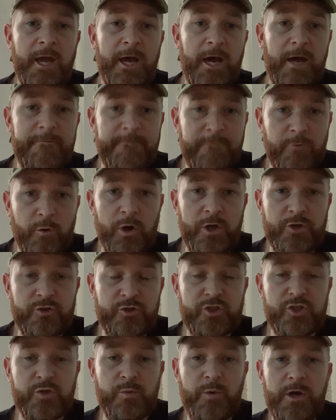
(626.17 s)
and
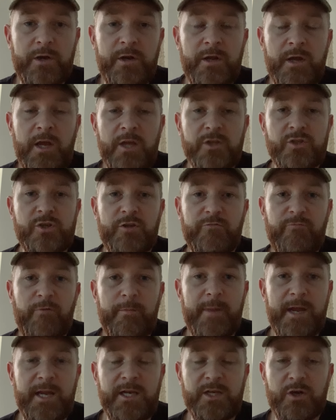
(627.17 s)
400-1 to the
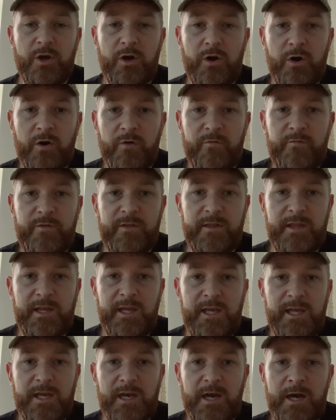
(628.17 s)
remainder of
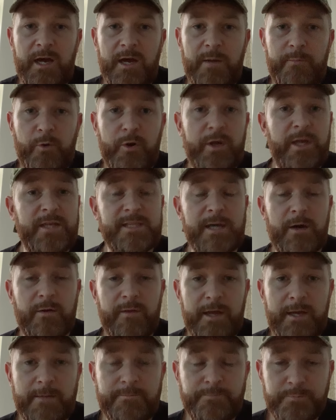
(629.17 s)
the bookies out
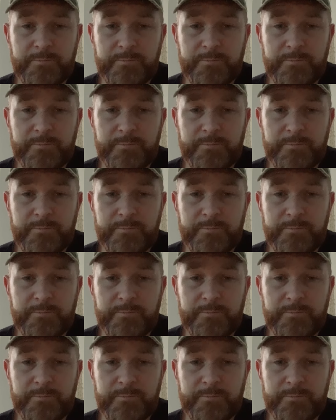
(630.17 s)
there.